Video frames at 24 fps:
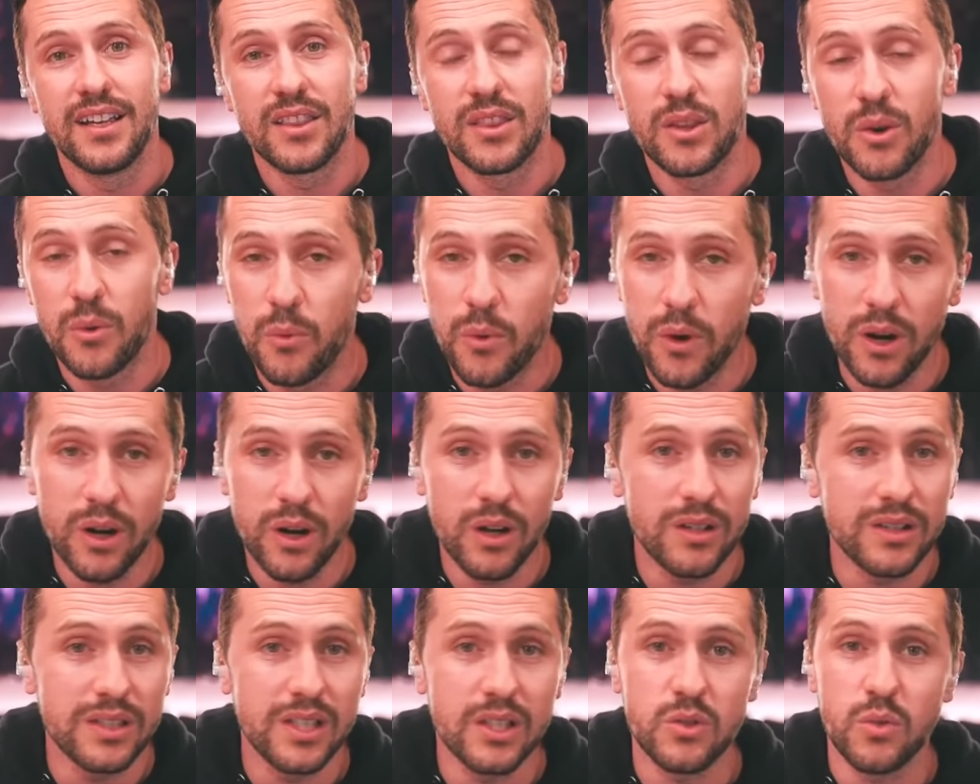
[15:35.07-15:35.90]
the
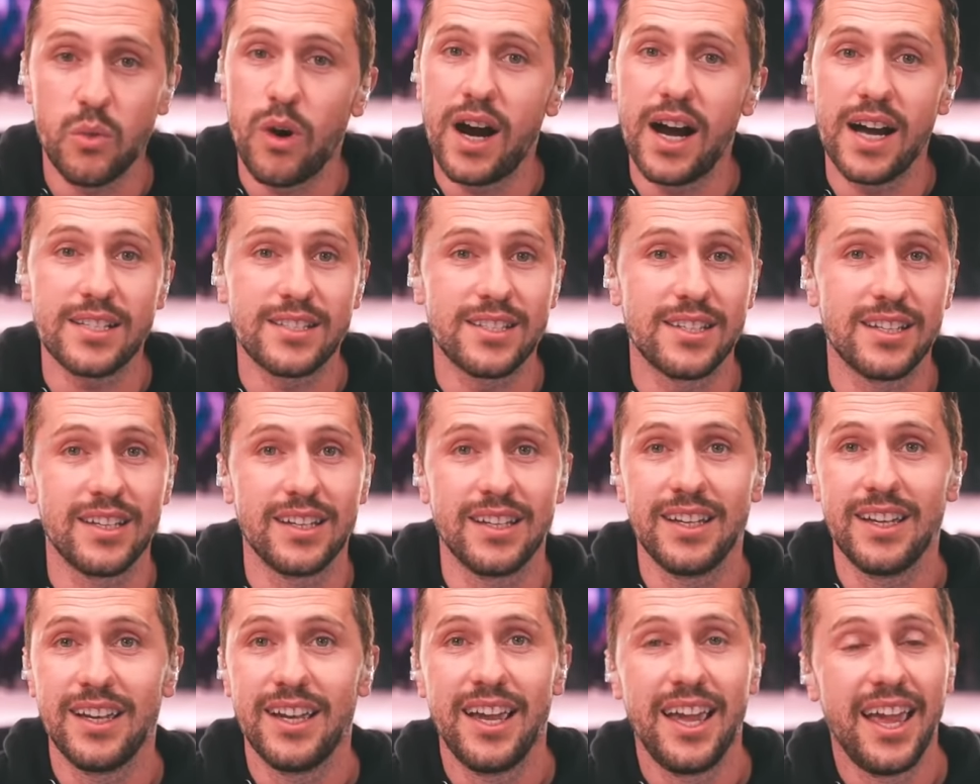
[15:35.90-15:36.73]
world is
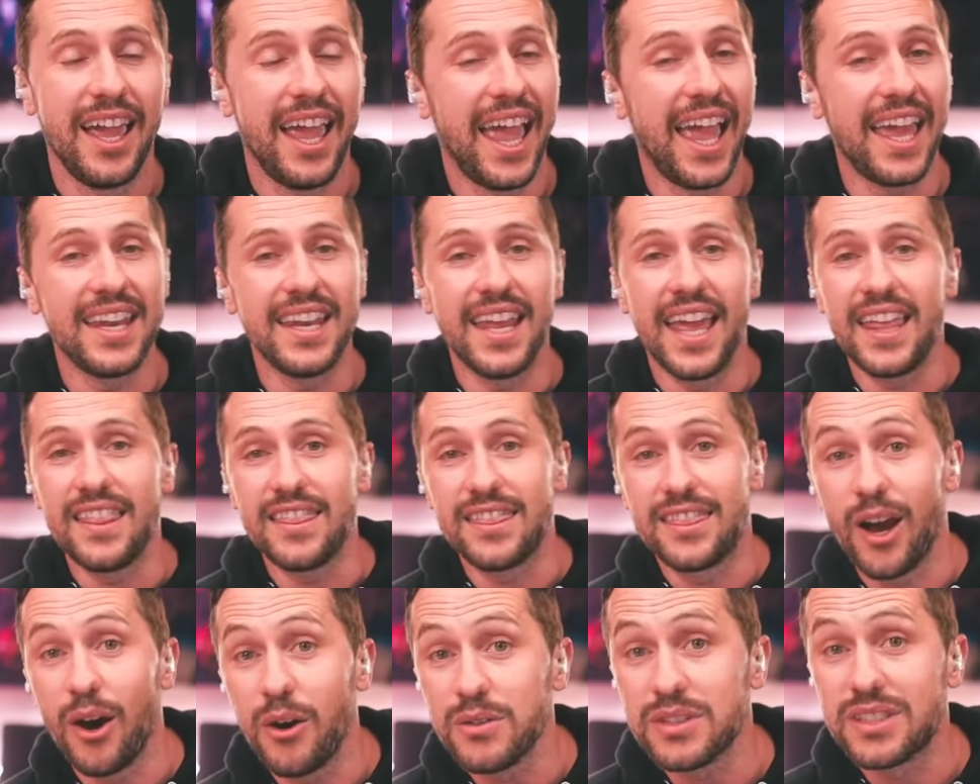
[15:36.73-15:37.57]
watching and
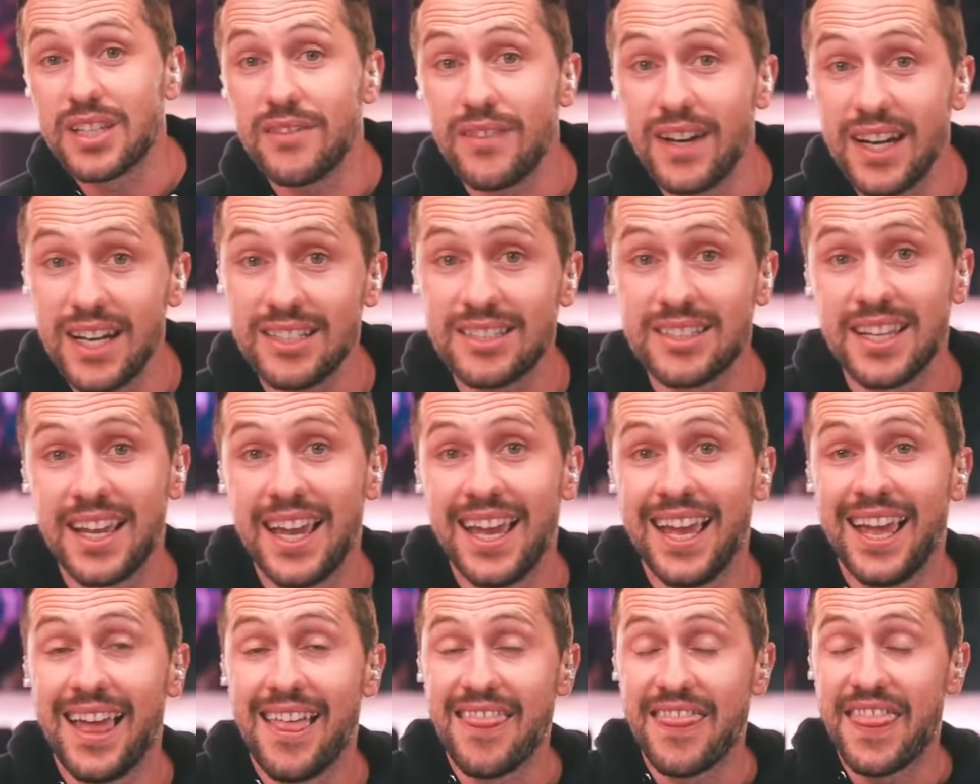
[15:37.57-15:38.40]
and those of us
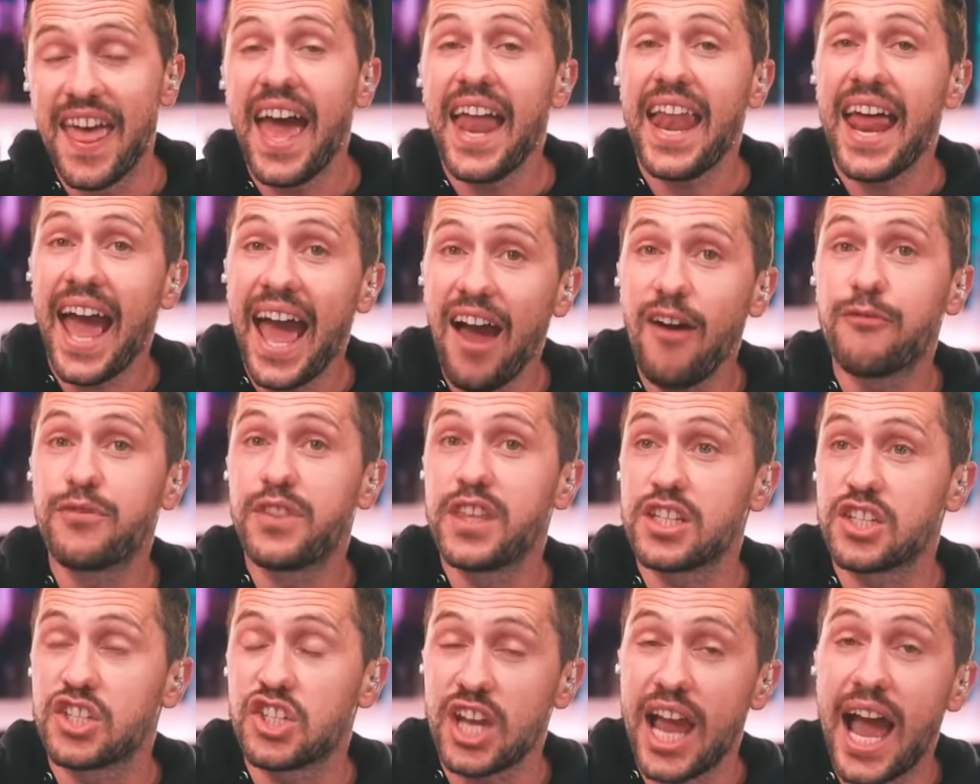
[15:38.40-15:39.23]
that have
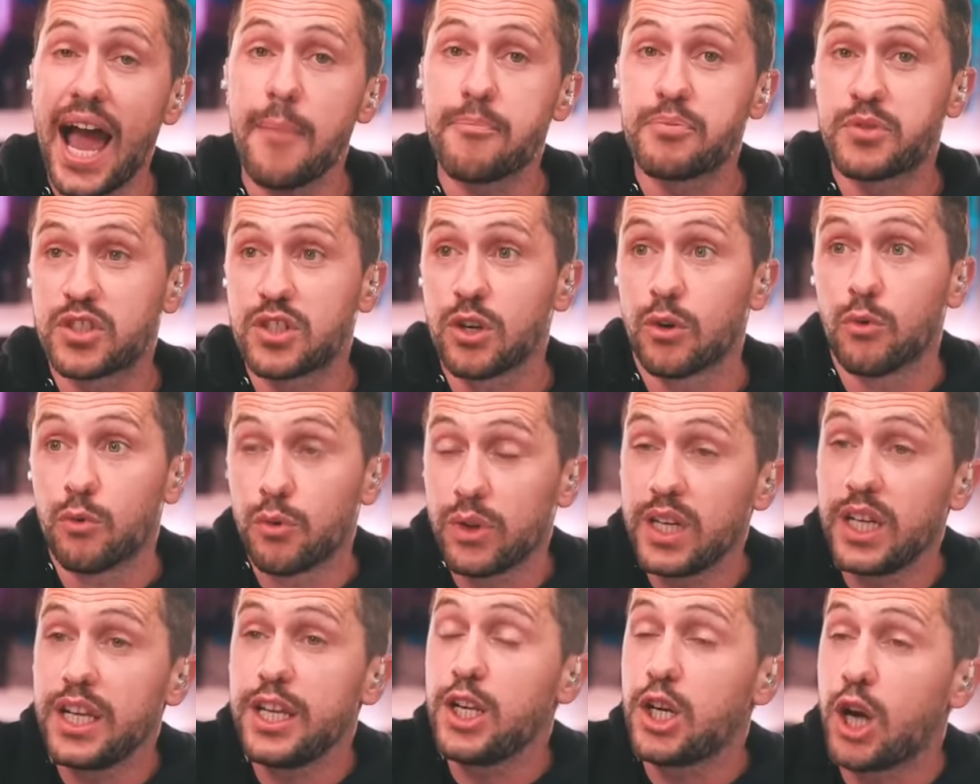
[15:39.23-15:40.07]
the chops to
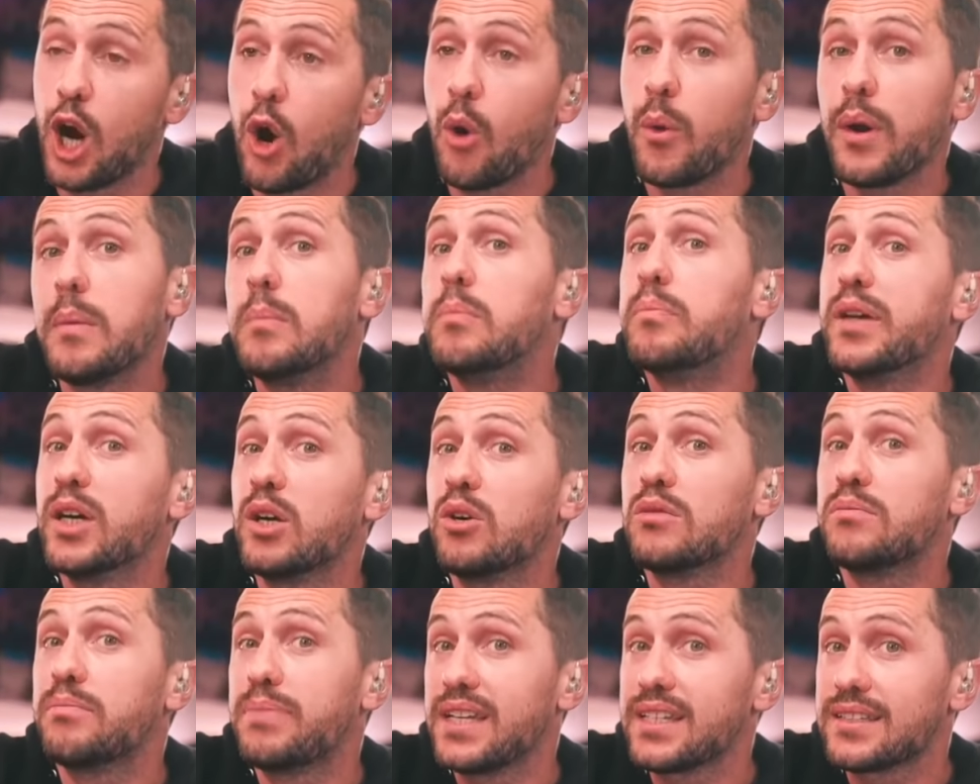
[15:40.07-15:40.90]
really go and
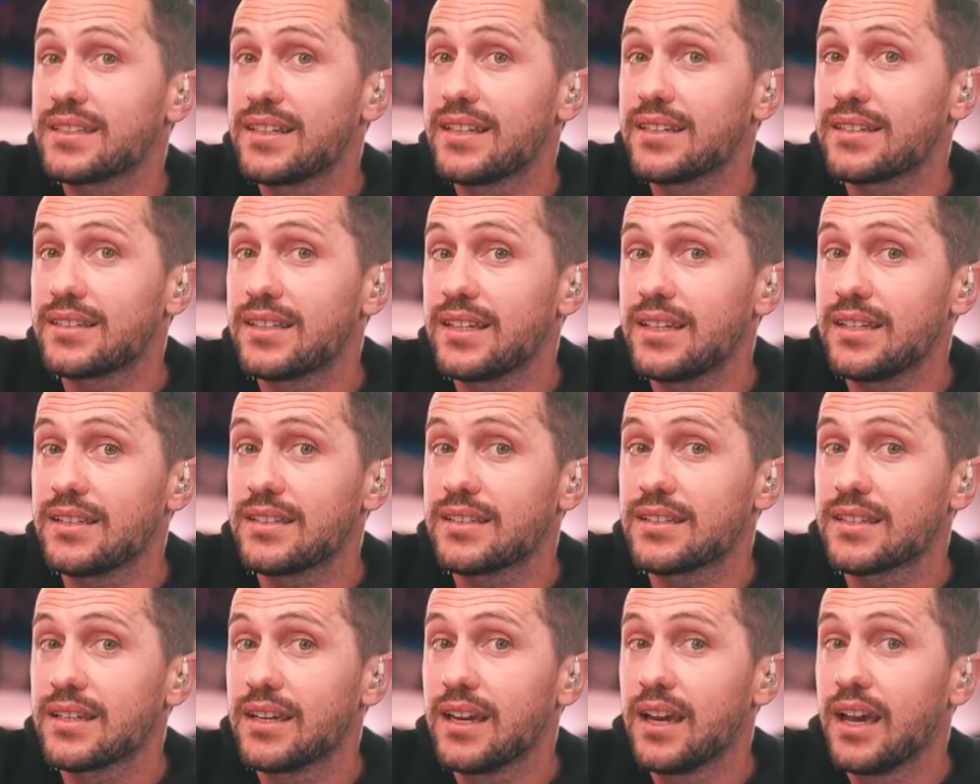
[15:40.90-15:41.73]
build
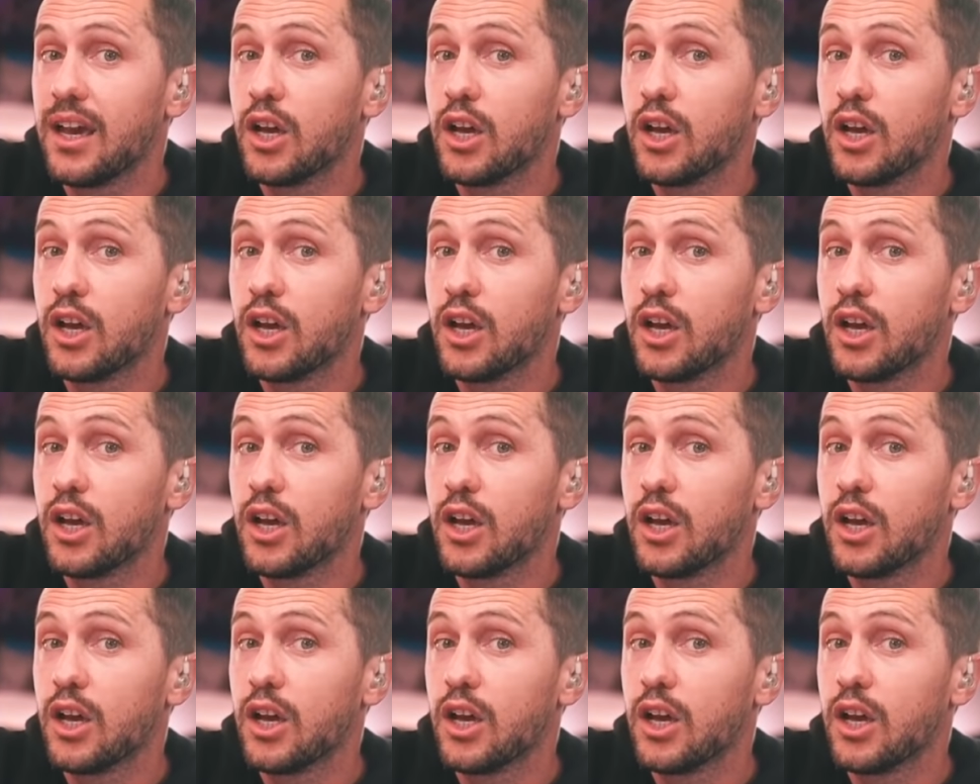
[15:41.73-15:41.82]
businesses